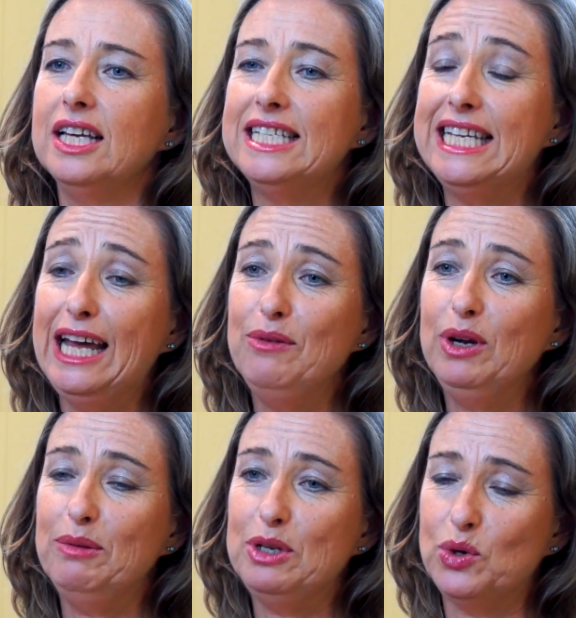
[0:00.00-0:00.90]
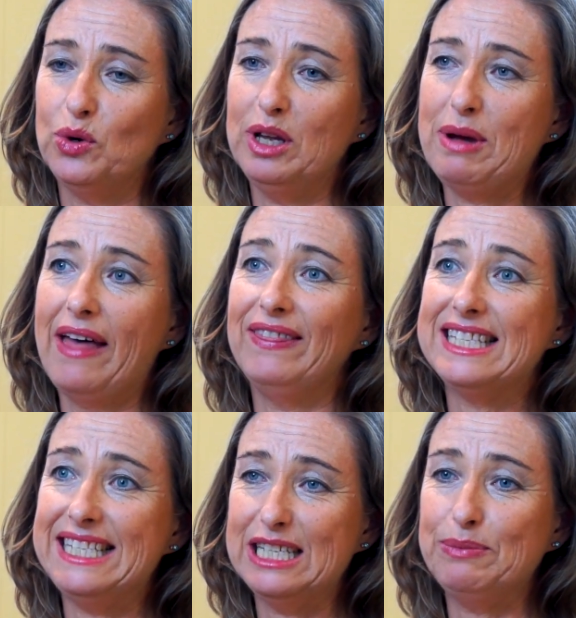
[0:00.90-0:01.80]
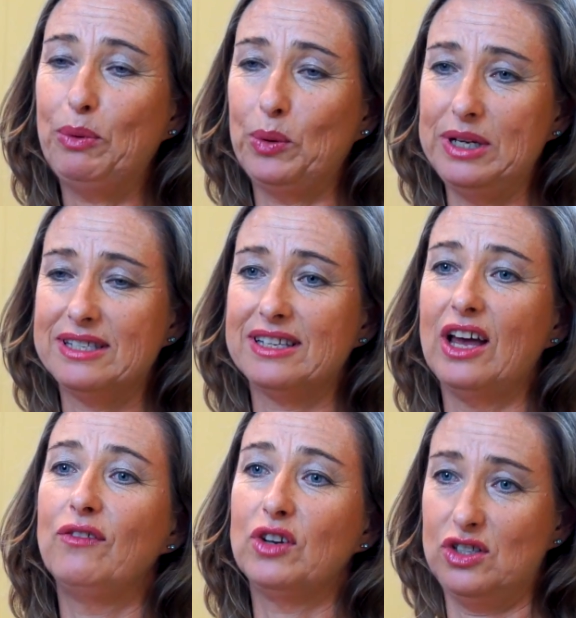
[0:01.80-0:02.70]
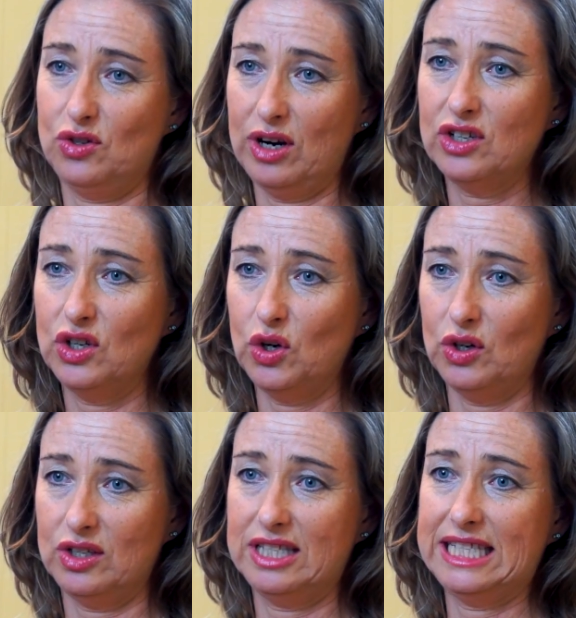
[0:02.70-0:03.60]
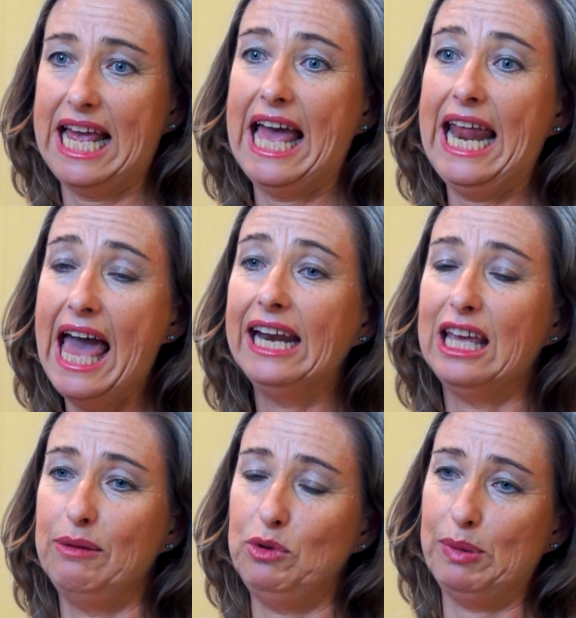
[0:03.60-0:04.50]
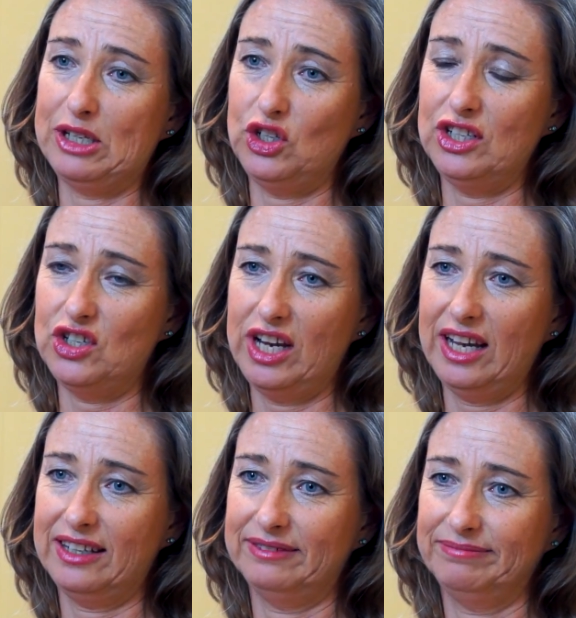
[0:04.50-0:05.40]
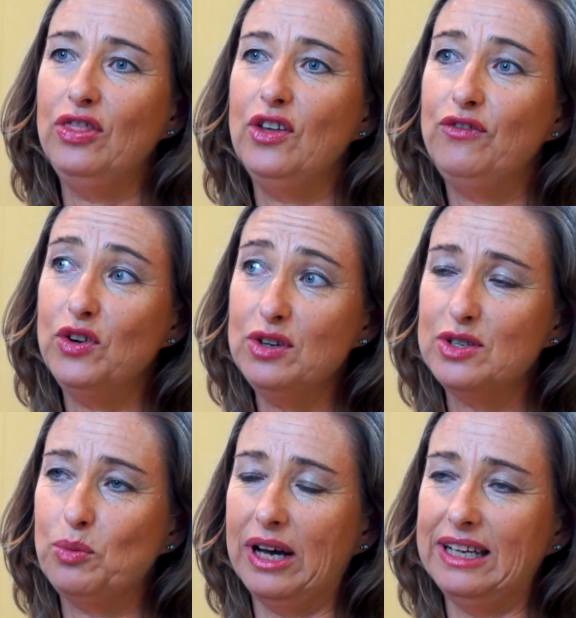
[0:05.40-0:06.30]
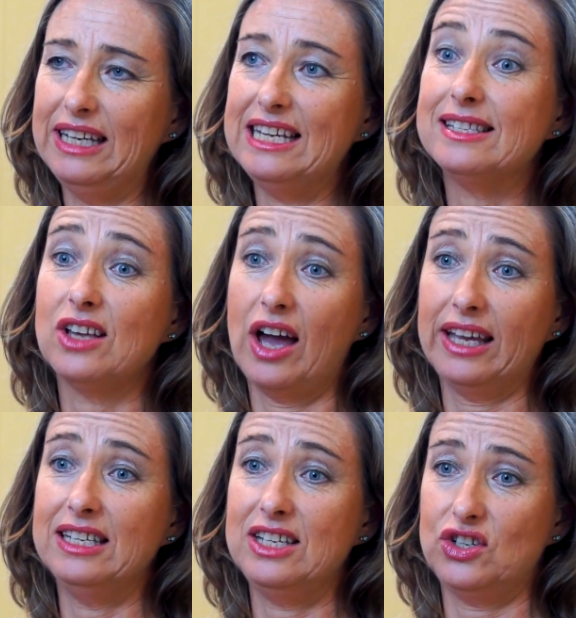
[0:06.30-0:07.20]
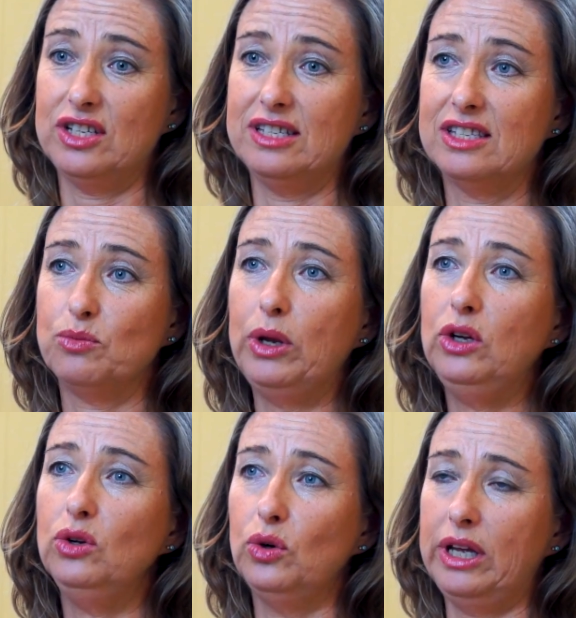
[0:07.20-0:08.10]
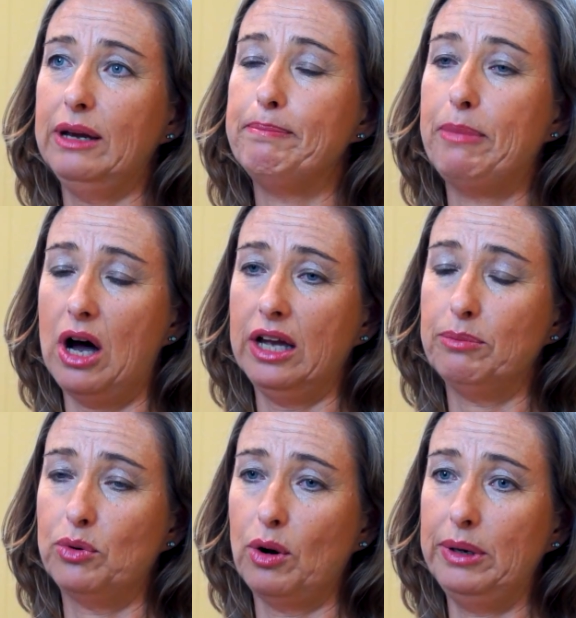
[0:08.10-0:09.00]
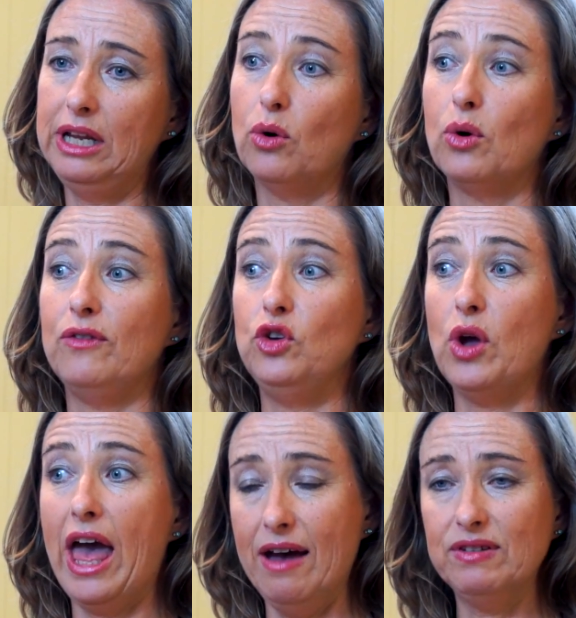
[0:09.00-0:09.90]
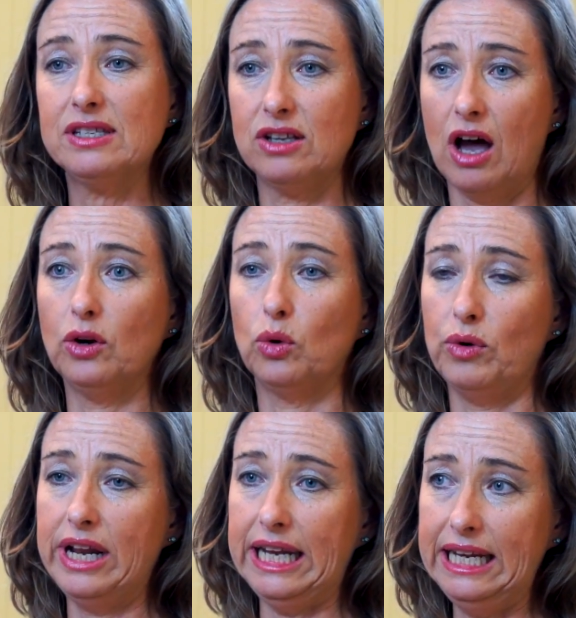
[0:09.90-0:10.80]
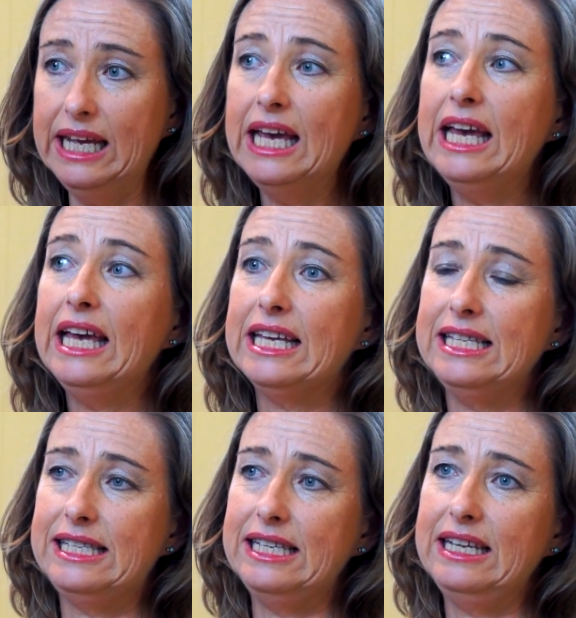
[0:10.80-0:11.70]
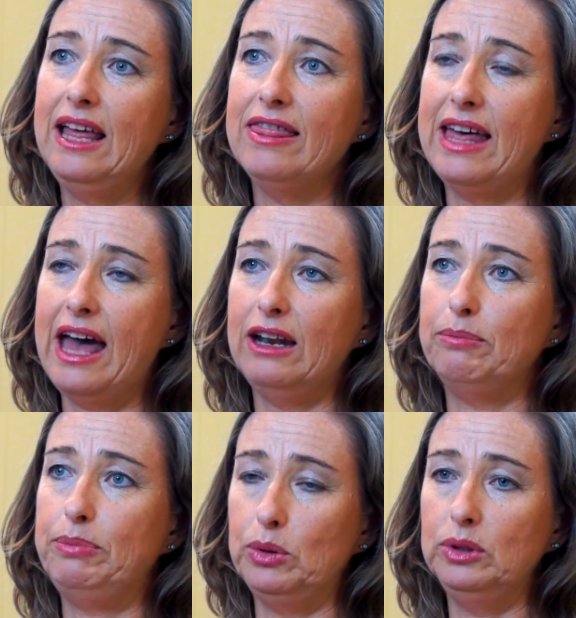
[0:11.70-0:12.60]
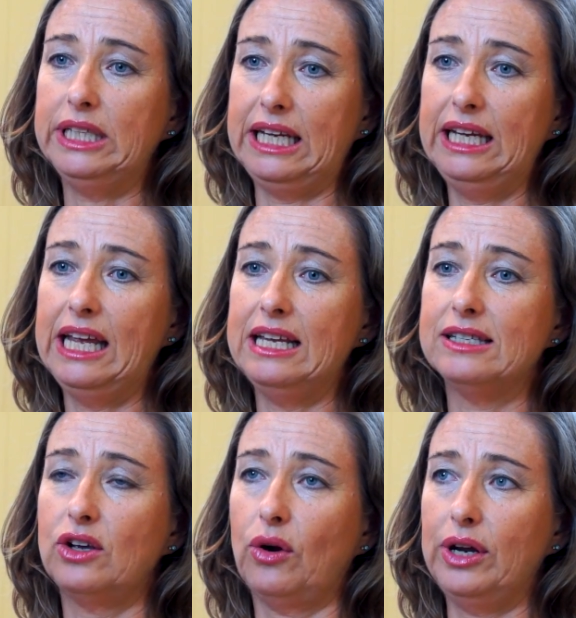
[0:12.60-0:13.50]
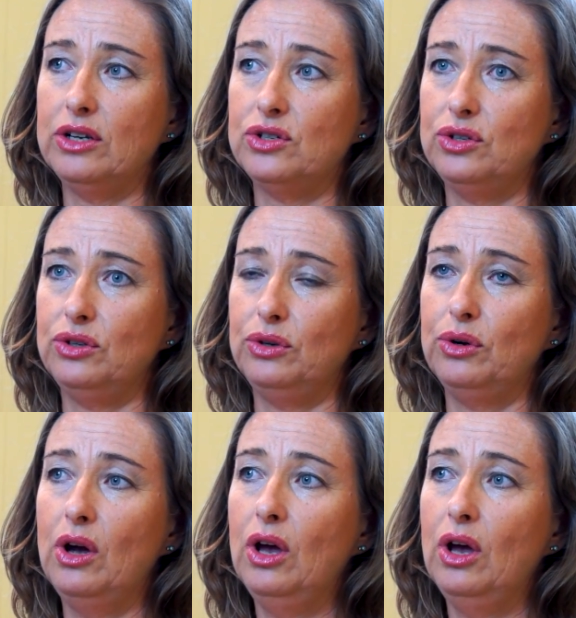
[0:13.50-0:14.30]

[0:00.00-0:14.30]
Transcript: Today we're going to be talking about the 6 points of construction costs and how to keep your budget in check. The first one is site conditions. When you're looking at buying a property, or if you have a site already, consider that building is going to,